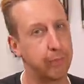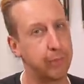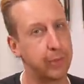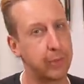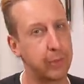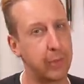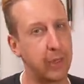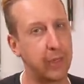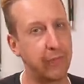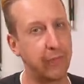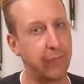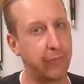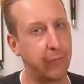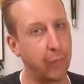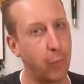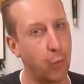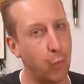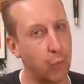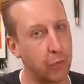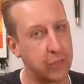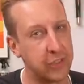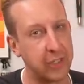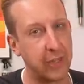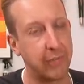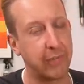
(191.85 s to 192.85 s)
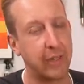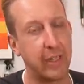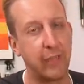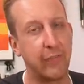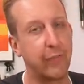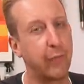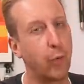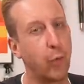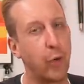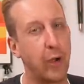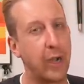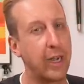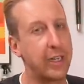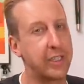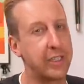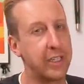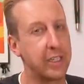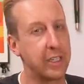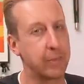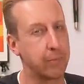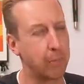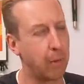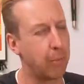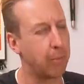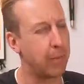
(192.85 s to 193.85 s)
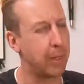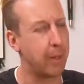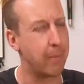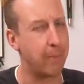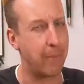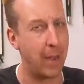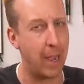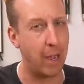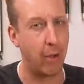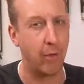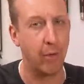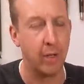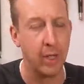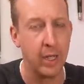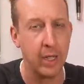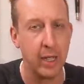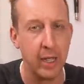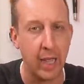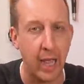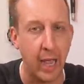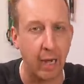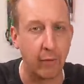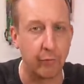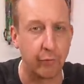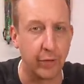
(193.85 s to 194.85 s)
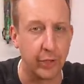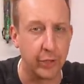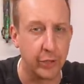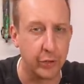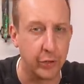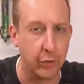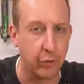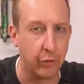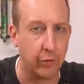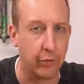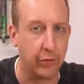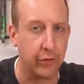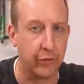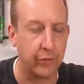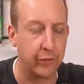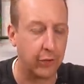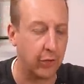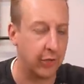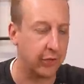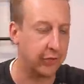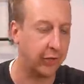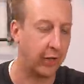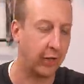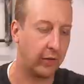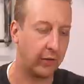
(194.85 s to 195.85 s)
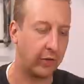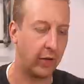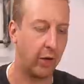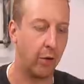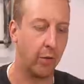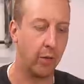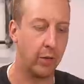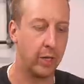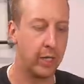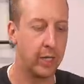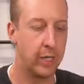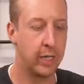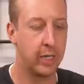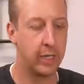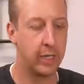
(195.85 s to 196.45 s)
between four seventy and four eighty is probably about average on a size X L.